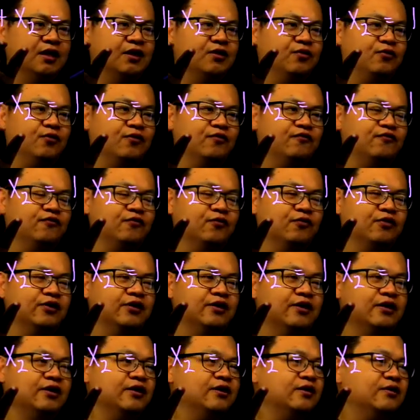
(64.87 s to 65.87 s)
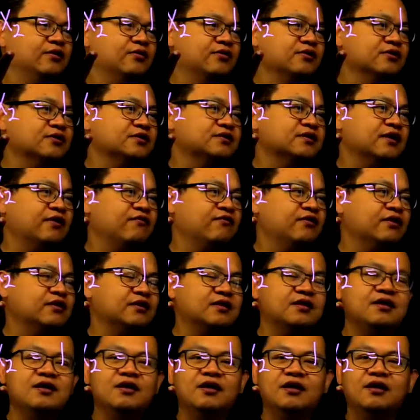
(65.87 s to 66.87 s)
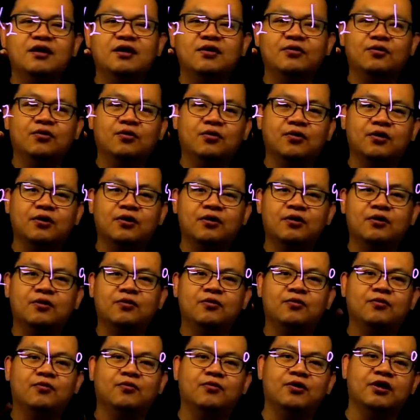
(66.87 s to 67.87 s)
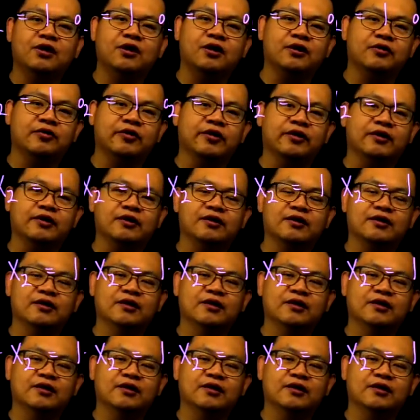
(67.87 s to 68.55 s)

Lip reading: or 4 or 70 or 100.